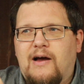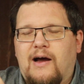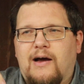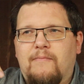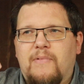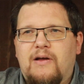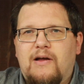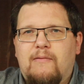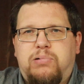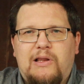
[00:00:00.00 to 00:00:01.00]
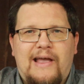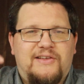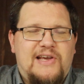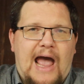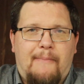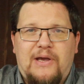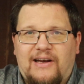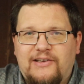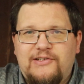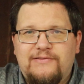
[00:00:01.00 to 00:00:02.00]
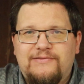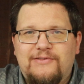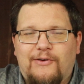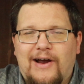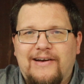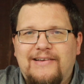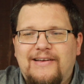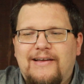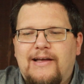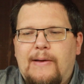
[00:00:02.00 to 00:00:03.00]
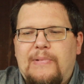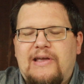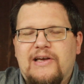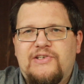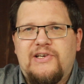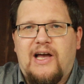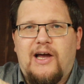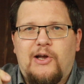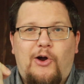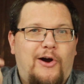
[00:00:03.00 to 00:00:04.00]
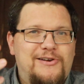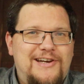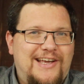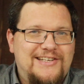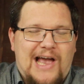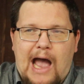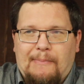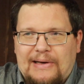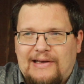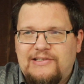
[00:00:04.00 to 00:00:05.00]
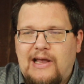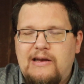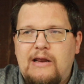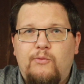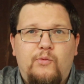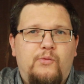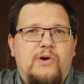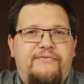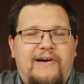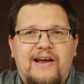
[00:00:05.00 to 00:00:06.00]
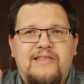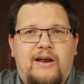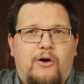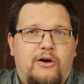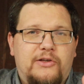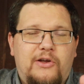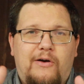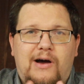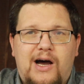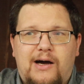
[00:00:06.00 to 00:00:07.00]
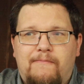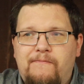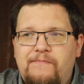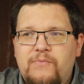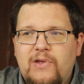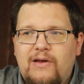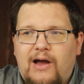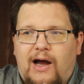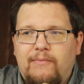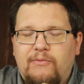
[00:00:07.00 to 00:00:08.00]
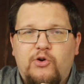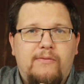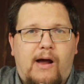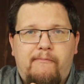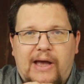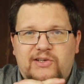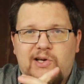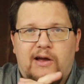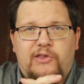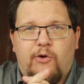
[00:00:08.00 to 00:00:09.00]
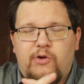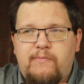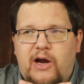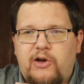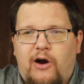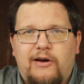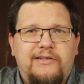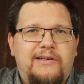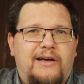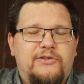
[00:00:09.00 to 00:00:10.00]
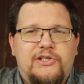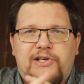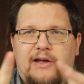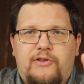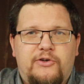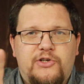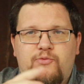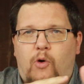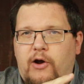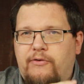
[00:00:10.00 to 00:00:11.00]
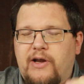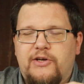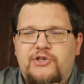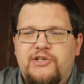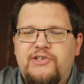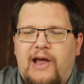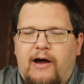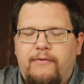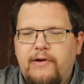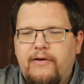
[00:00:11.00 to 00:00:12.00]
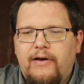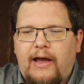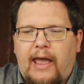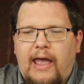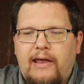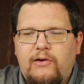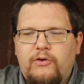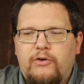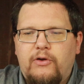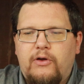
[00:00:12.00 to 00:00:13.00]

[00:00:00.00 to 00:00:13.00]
plants happiness, right? Because gardening is happiness. And we find that all, I'm doing my best out there with my garden. I was just out there just watering it just now. And